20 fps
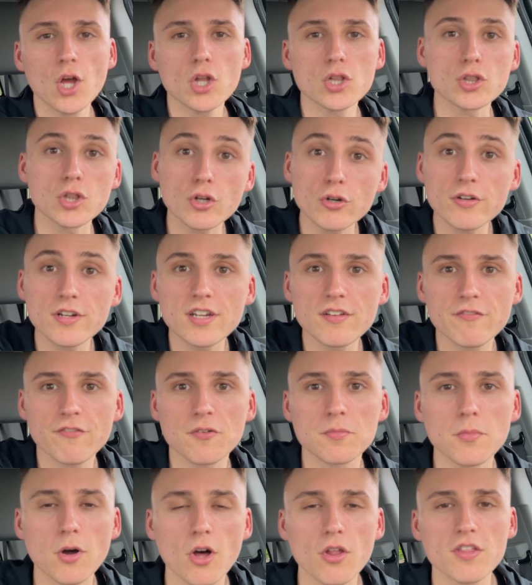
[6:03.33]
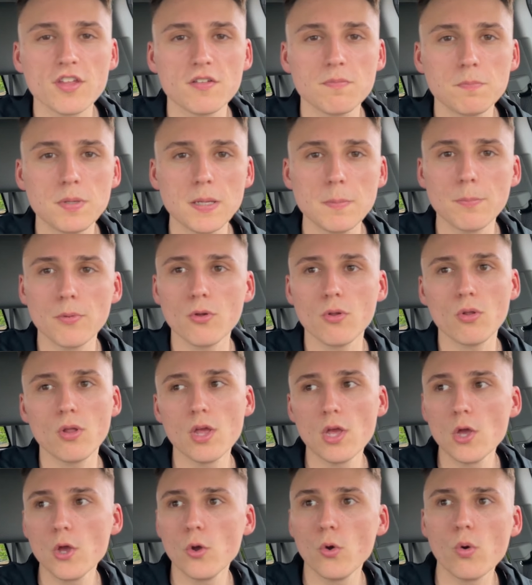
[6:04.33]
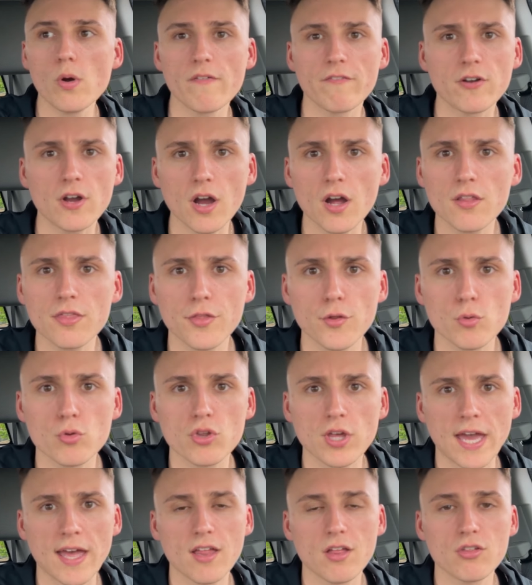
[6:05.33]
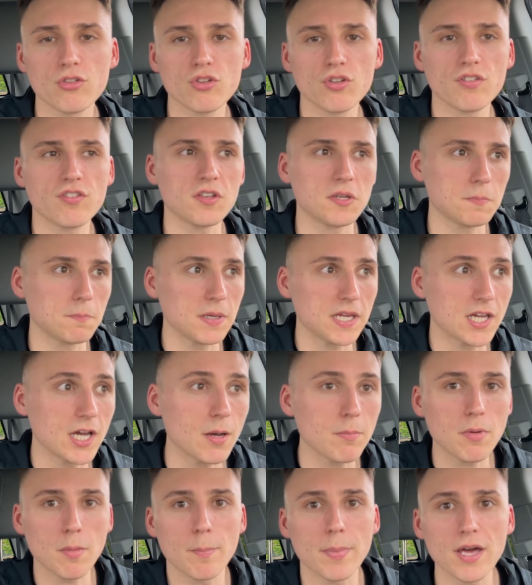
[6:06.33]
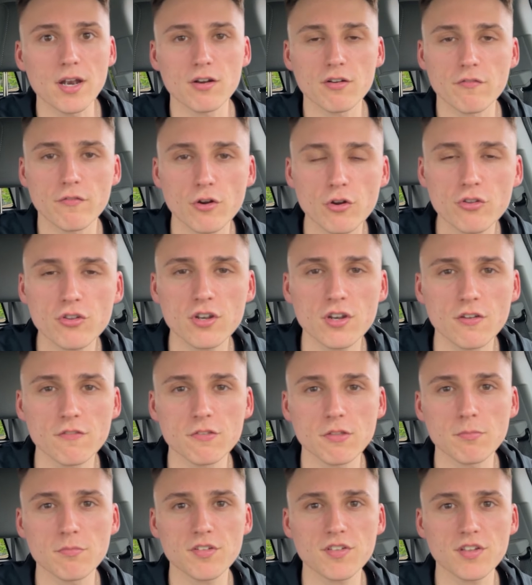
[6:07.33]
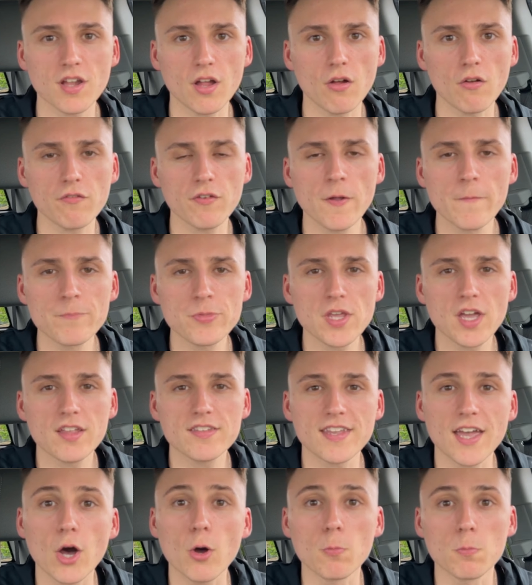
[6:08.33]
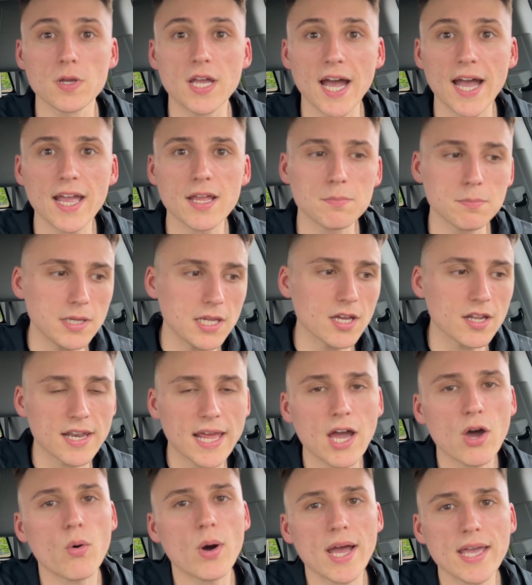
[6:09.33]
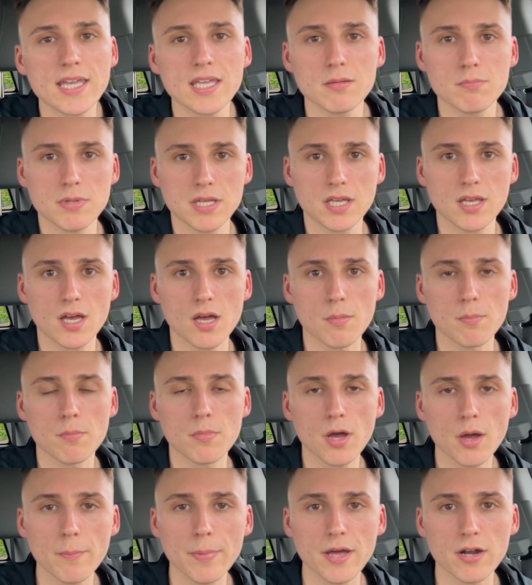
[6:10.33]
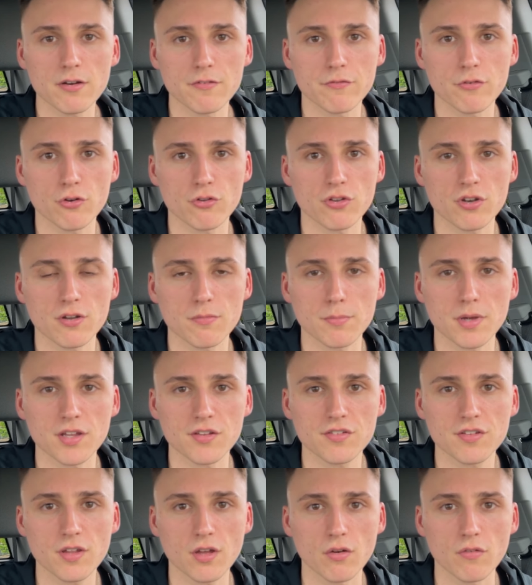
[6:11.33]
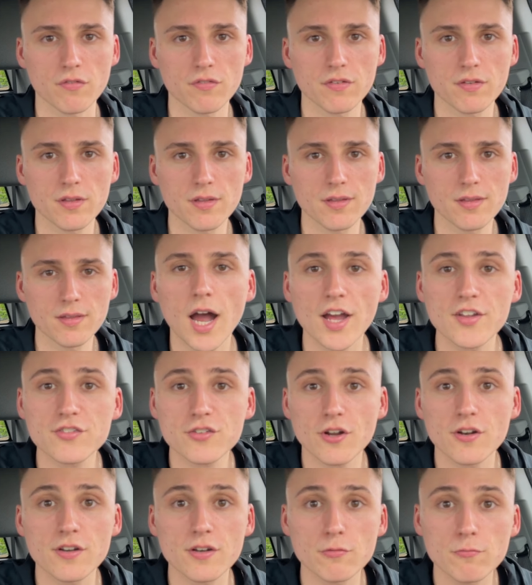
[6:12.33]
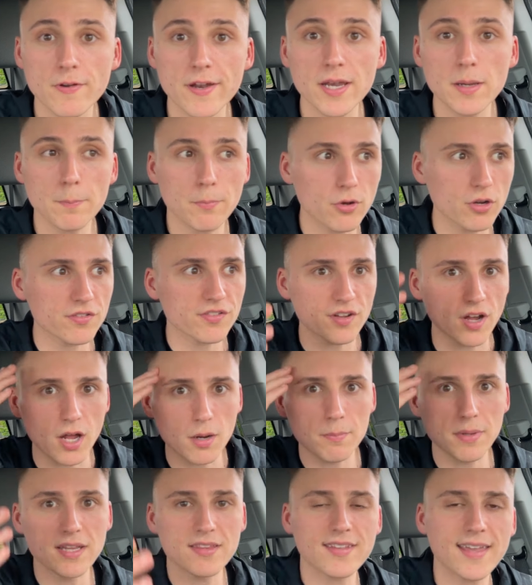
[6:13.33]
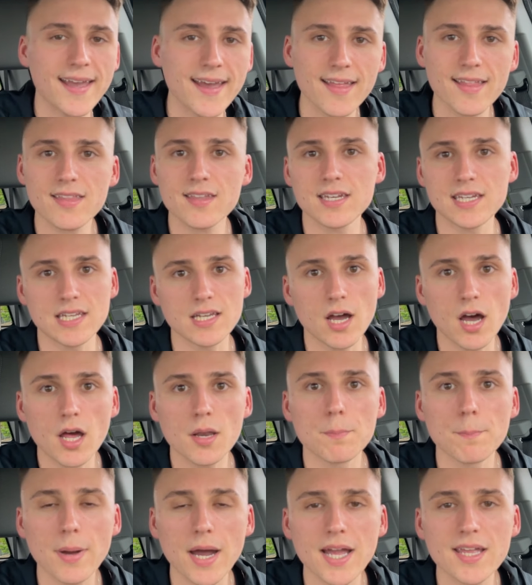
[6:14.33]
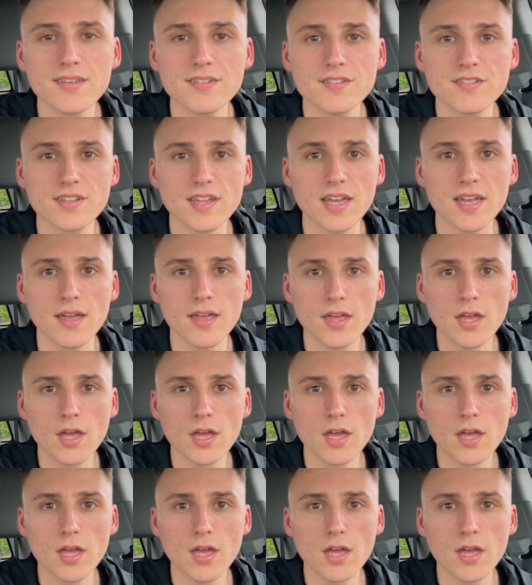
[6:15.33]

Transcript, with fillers: learning from all these people who have gone through challenges and become a better version of themselves to help guide me on how I can become a better version of myself. I started reading books on mentality, on mindset,